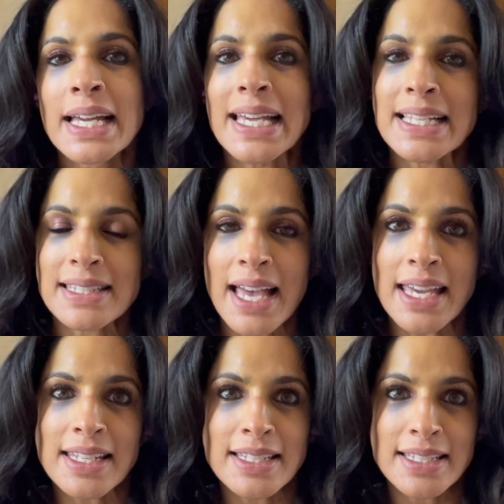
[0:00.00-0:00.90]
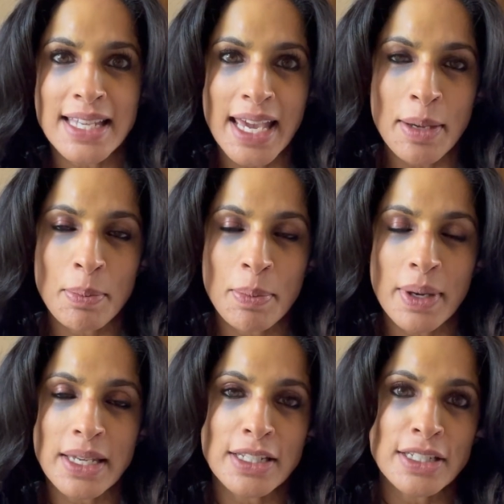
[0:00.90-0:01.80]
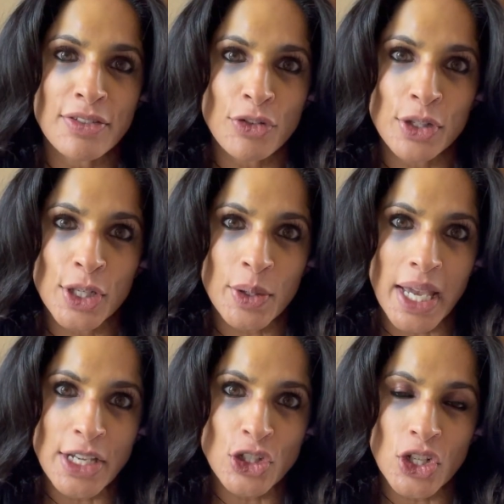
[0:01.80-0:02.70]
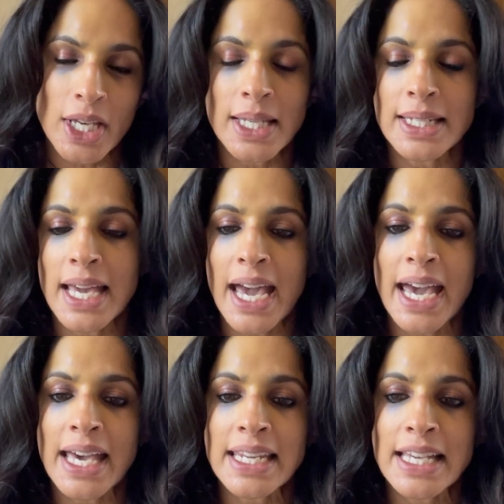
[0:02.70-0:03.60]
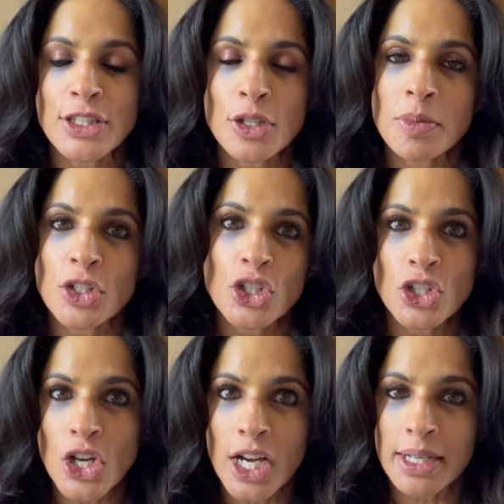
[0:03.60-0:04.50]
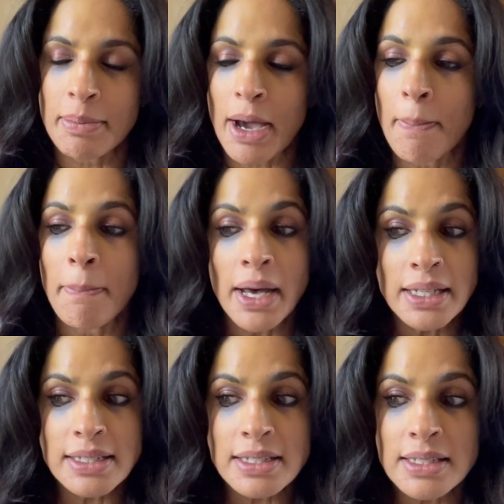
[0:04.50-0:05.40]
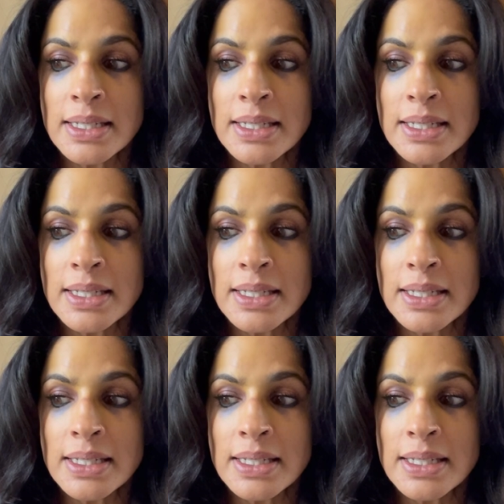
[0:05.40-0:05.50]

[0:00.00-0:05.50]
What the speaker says: excited to tape in a different location and I had so much to talk about. But